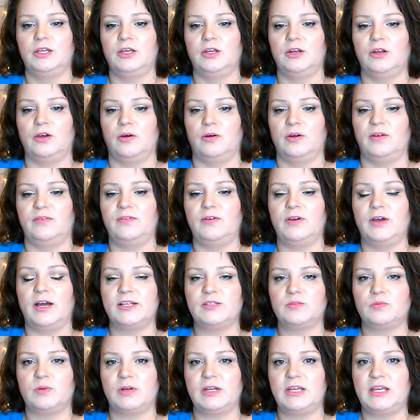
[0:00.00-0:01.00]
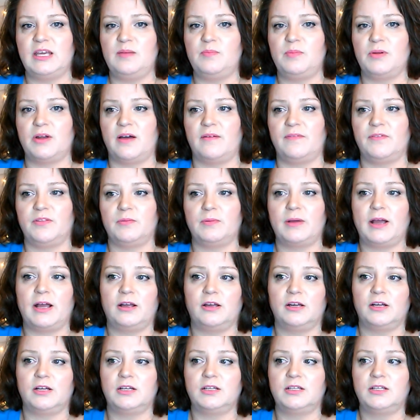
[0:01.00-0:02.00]
If you guys want to keep it off the
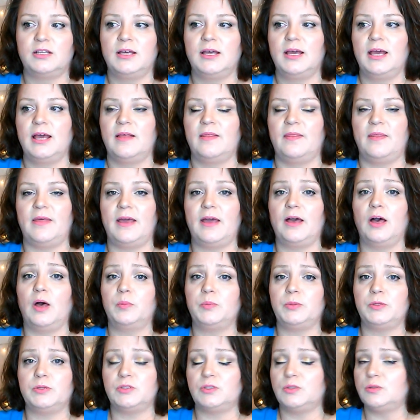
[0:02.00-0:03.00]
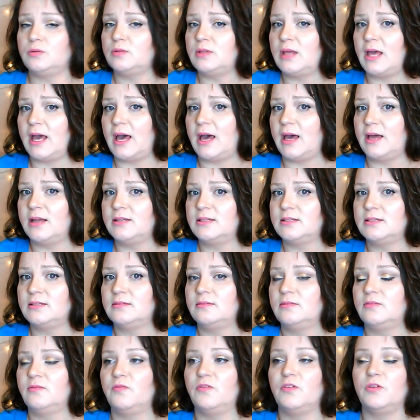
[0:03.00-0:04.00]
record, they help you do that.
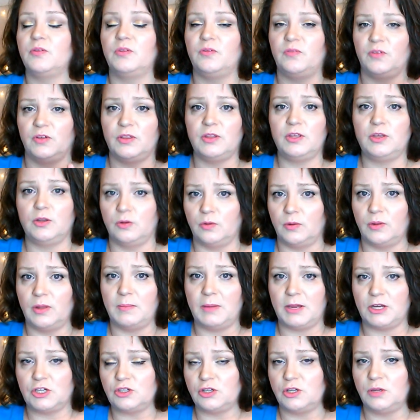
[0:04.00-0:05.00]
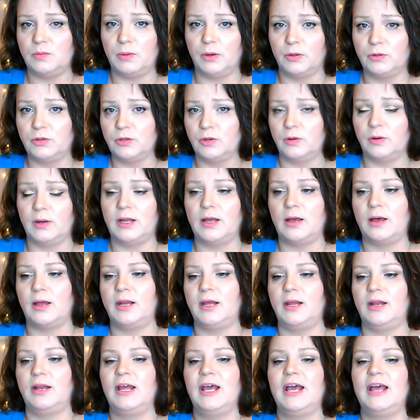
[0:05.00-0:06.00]
They make sure you both agree
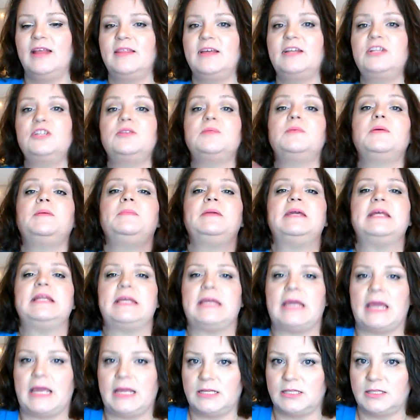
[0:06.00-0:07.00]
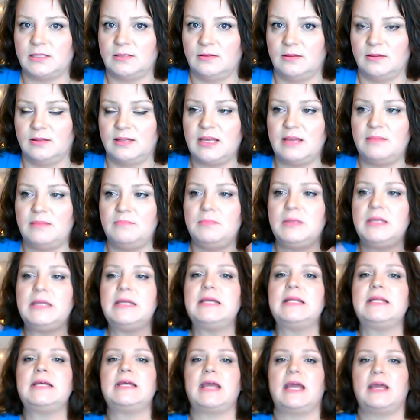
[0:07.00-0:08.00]
on it. They mediate. They
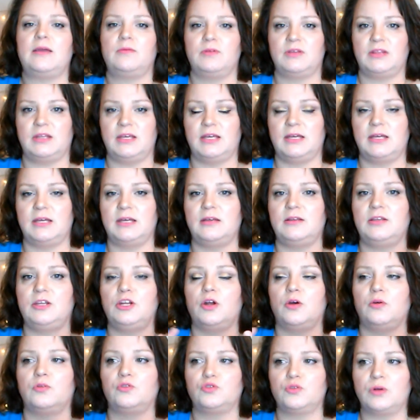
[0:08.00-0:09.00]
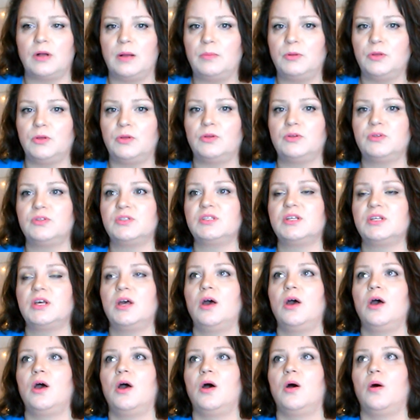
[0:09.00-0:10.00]
mediate with it, troubles
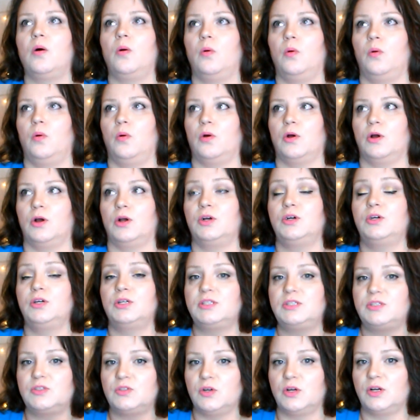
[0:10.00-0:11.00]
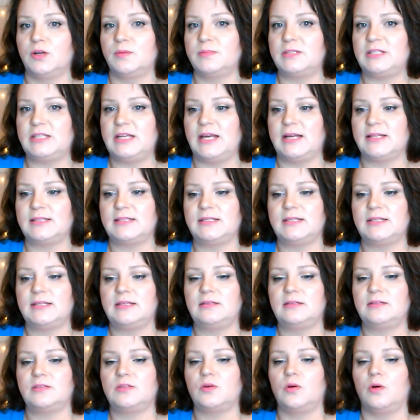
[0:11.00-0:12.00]
or good
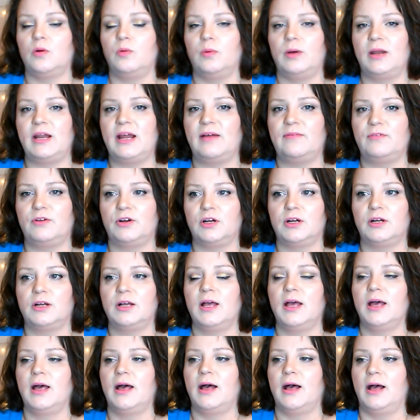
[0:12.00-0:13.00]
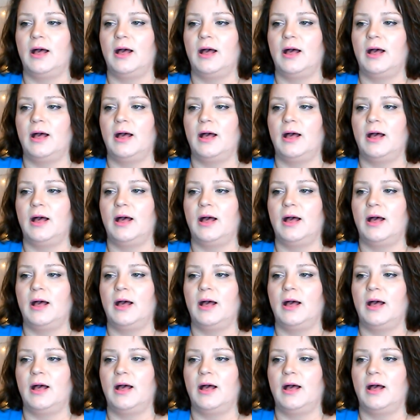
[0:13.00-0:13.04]
circumstances or whatever,